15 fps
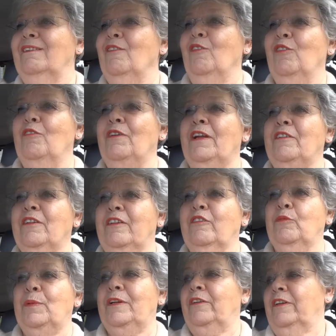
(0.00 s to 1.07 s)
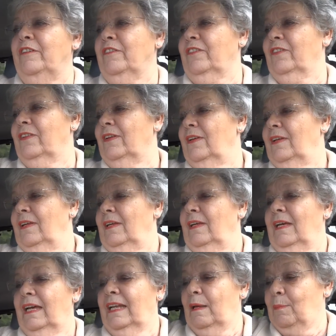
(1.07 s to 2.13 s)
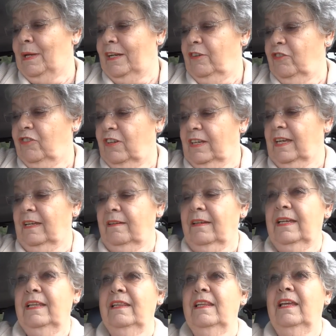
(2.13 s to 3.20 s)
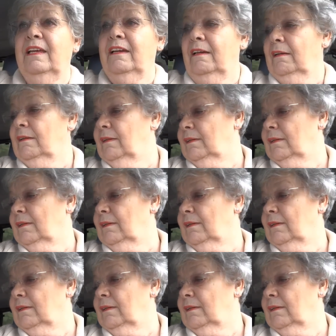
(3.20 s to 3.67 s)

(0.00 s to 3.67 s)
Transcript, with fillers: all around experience. And I managed to get in there